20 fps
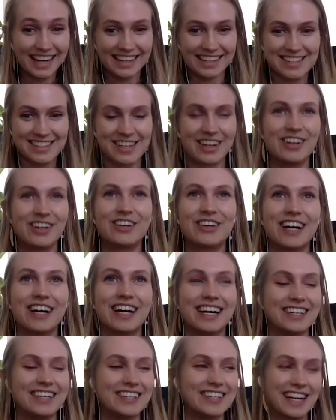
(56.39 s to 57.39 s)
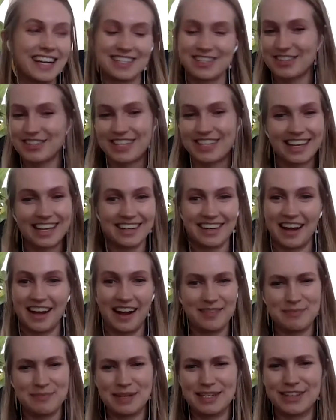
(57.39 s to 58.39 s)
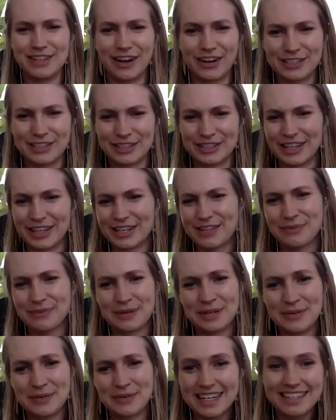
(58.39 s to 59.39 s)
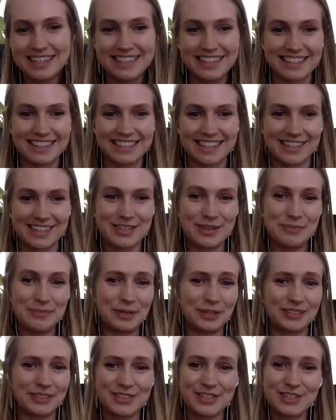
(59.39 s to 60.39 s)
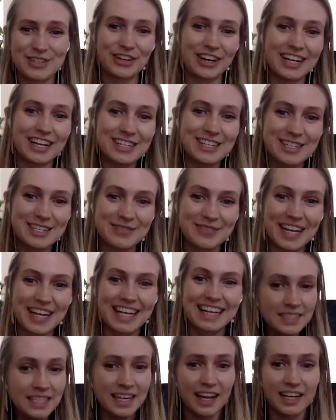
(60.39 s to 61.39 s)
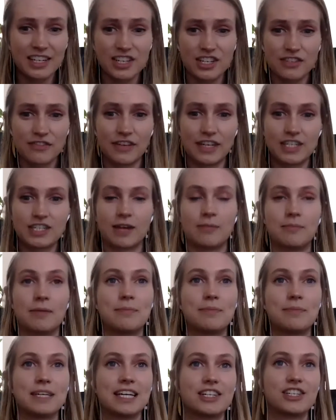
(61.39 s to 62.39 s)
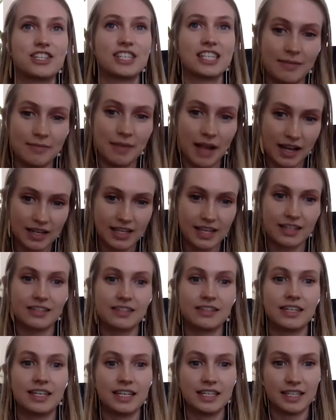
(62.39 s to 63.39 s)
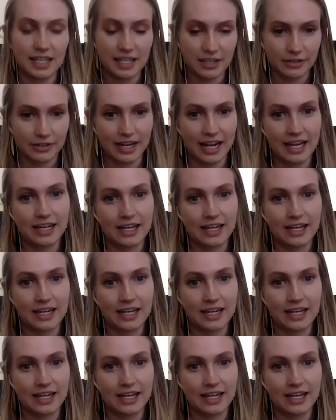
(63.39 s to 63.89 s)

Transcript: So as you said, I've been doctor like 3 weeks. That sounds super strange to me. I just finished up my PhD at Yale in inorganic